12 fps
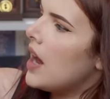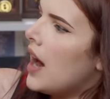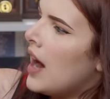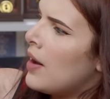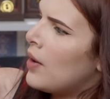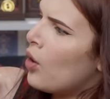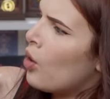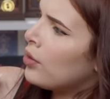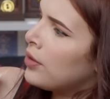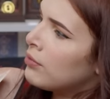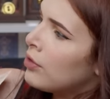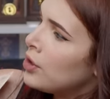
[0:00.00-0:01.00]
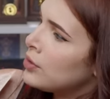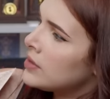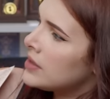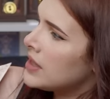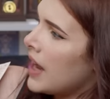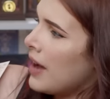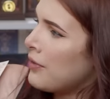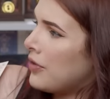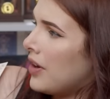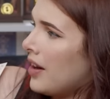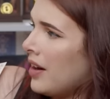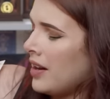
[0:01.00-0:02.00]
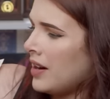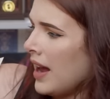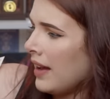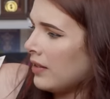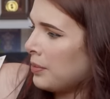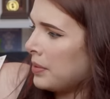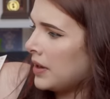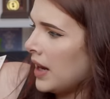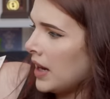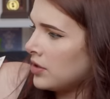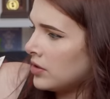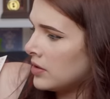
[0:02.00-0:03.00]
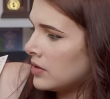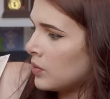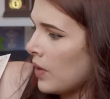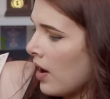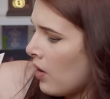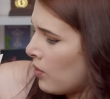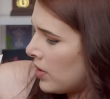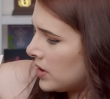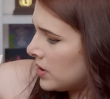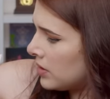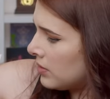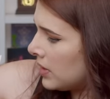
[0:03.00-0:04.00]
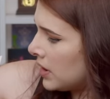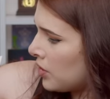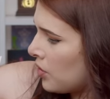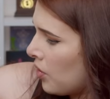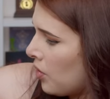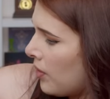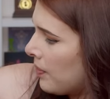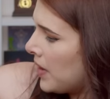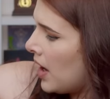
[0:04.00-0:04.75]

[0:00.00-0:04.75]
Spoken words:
All the runes have an explanation as well, which is really cool.